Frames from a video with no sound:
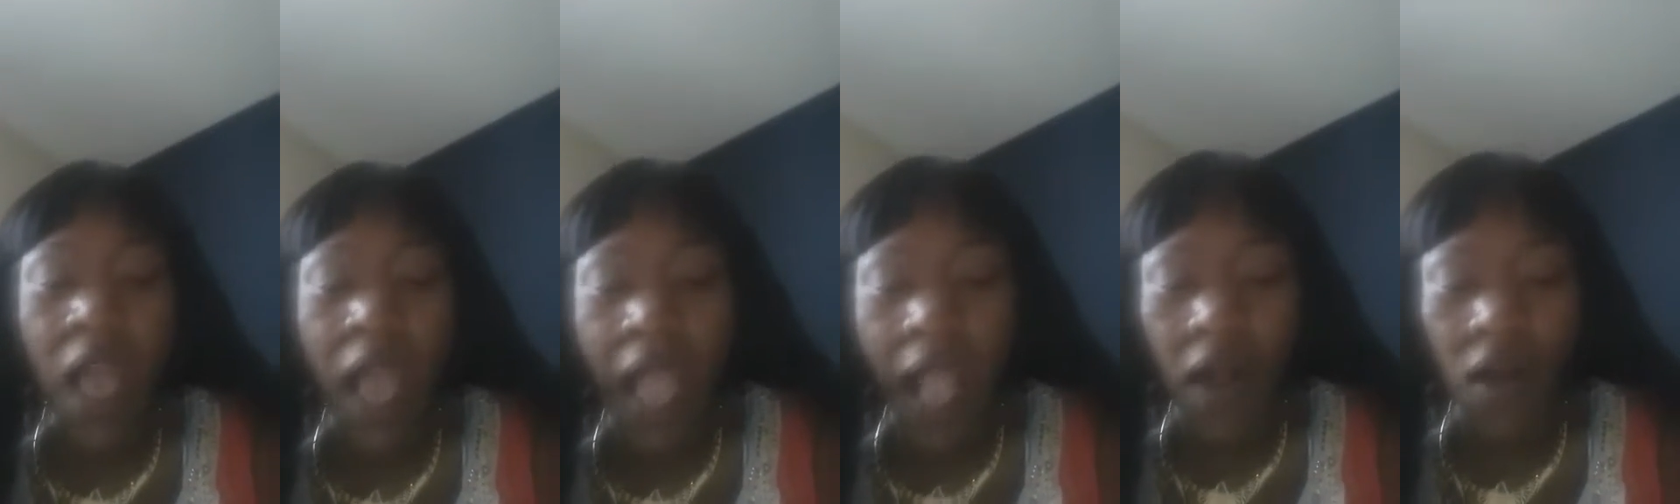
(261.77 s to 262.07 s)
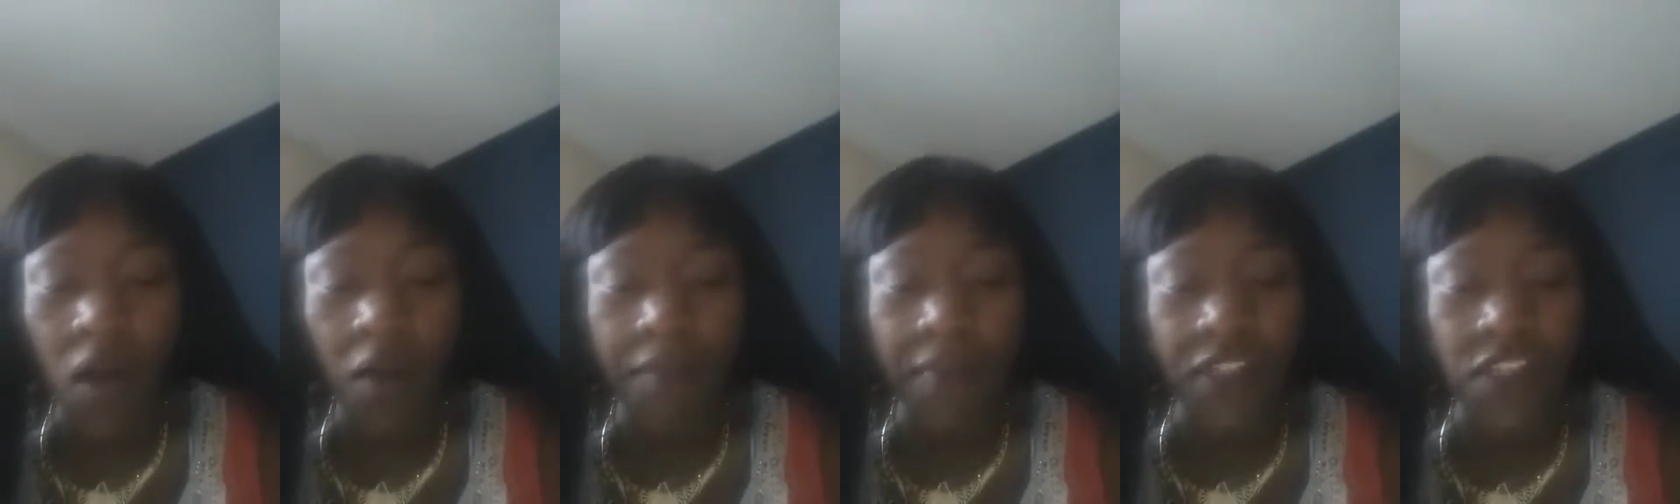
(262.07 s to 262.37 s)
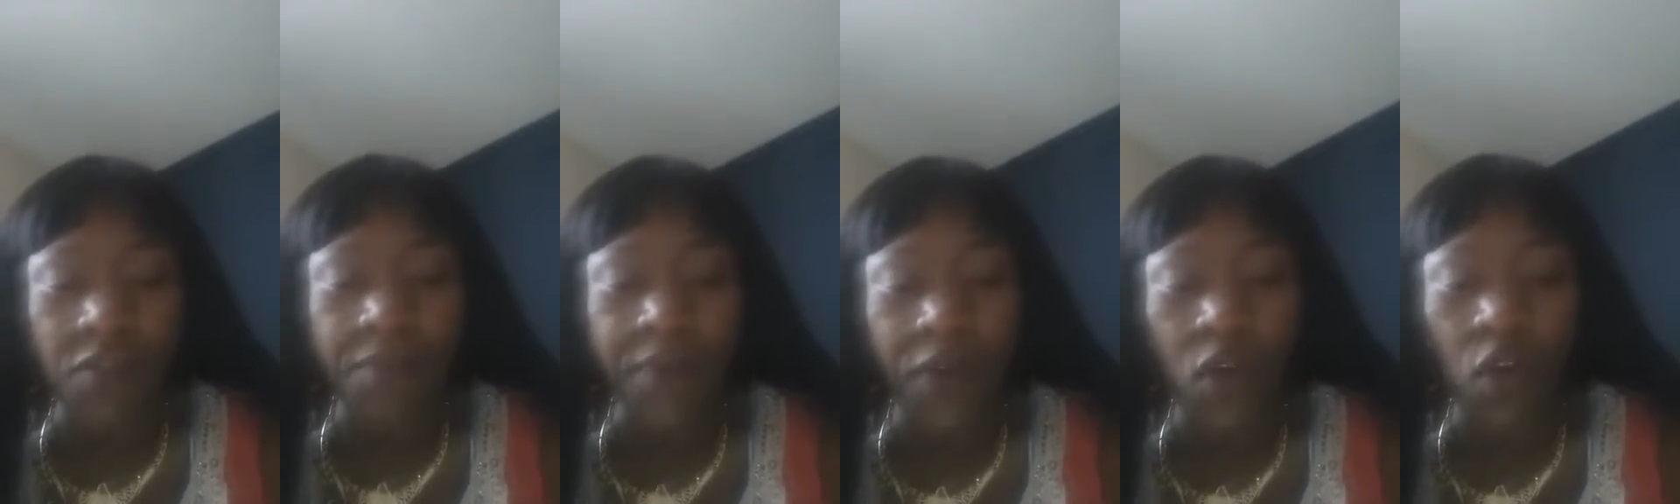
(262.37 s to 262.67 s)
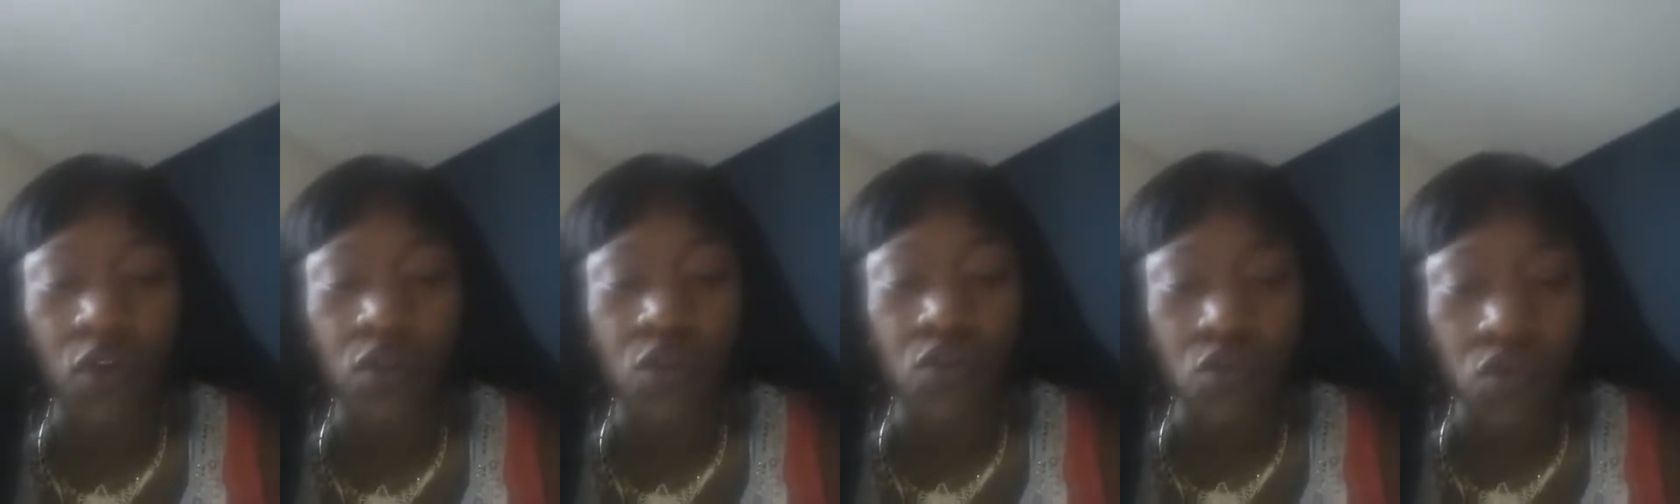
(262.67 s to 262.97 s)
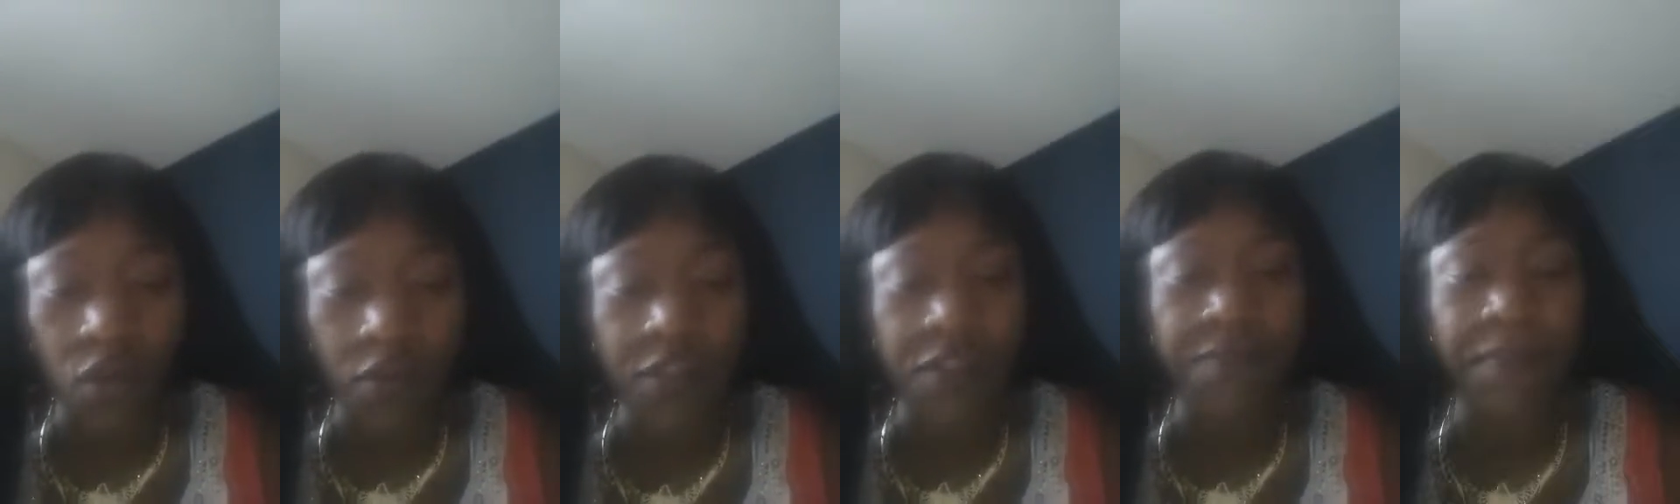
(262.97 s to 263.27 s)
I command you be
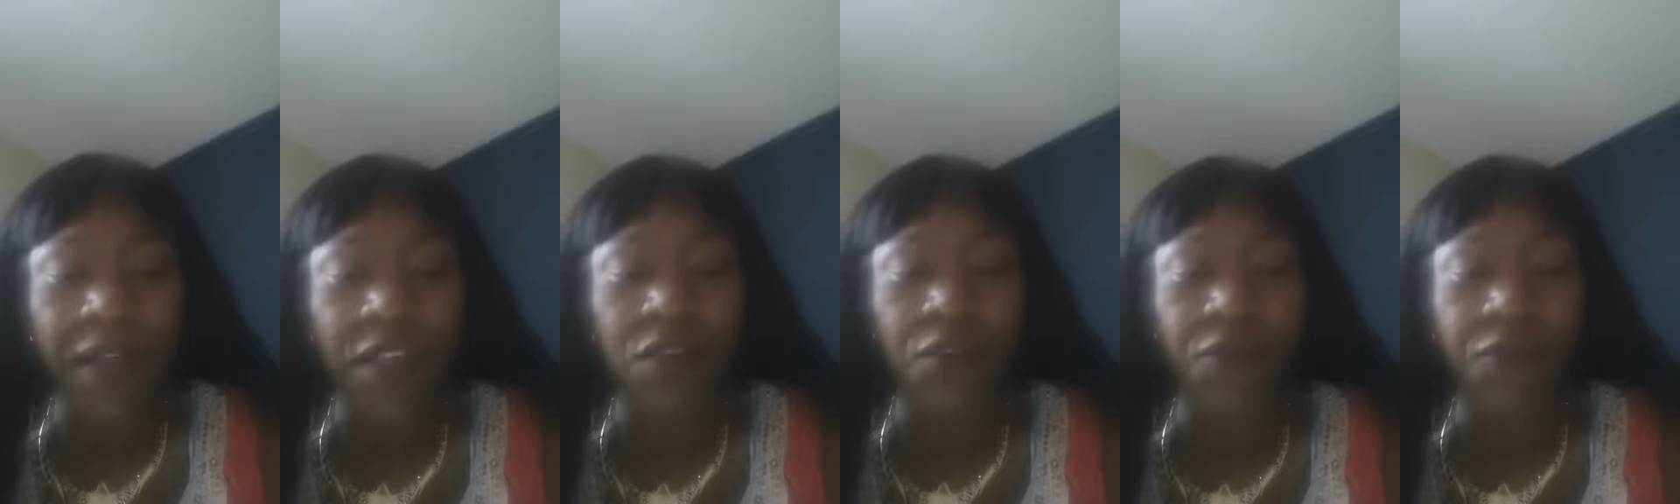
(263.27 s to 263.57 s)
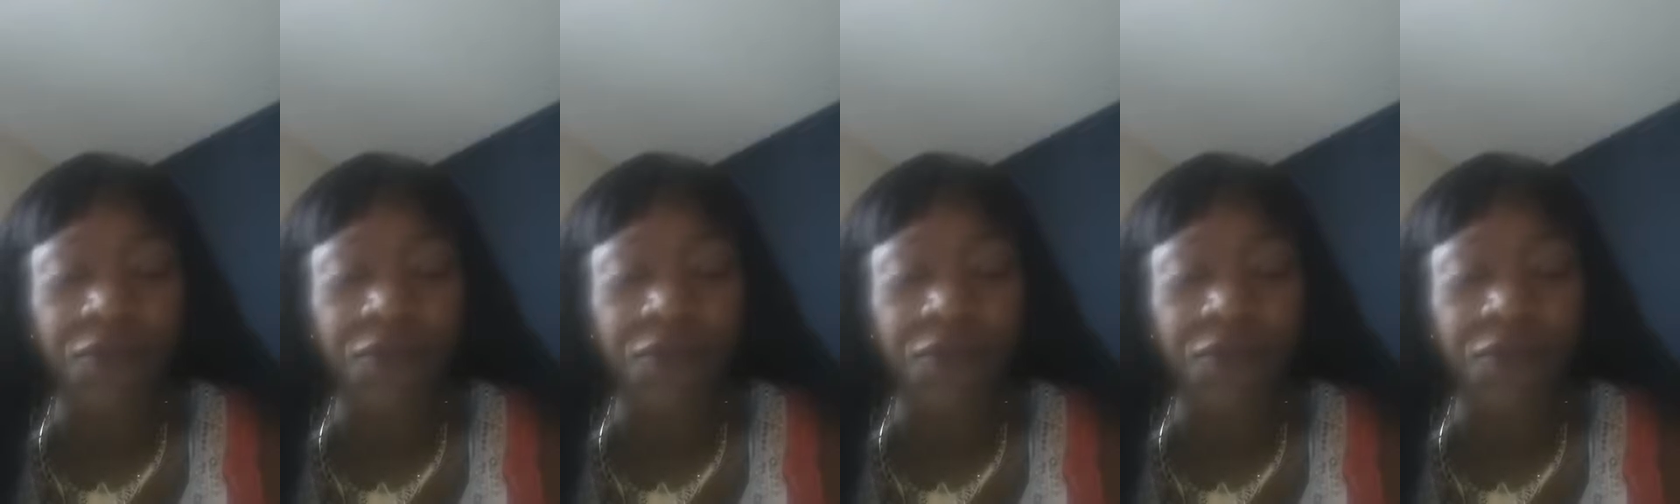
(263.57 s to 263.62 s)
consumed by the